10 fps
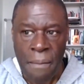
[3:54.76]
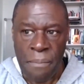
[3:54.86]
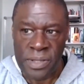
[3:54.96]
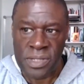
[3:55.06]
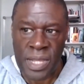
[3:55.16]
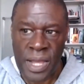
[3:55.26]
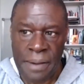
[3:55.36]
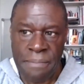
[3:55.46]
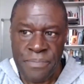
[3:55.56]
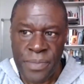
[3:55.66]
But
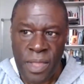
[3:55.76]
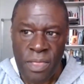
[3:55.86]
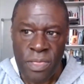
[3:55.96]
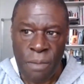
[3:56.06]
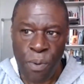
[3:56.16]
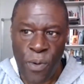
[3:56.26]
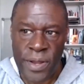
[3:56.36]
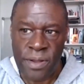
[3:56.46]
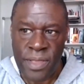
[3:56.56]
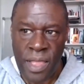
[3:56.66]
the
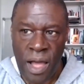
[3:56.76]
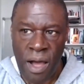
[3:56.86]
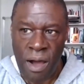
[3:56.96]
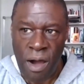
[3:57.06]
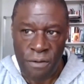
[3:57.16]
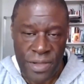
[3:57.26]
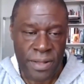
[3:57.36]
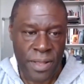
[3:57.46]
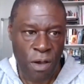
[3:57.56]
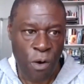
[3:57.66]
point of it
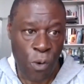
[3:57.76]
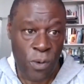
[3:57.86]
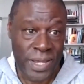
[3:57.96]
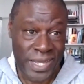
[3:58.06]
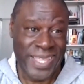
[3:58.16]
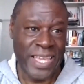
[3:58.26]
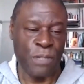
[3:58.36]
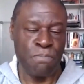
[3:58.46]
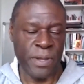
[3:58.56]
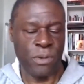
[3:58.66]
all is that
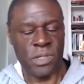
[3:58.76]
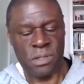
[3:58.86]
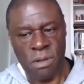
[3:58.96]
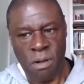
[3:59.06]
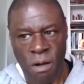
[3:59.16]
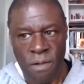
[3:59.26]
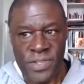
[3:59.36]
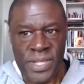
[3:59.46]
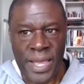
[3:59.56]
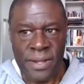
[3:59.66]
it's built on
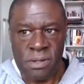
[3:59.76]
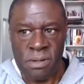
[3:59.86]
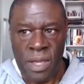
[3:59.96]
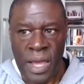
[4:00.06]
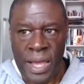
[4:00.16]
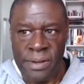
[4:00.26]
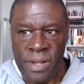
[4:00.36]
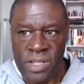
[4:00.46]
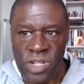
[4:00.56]
sand, and it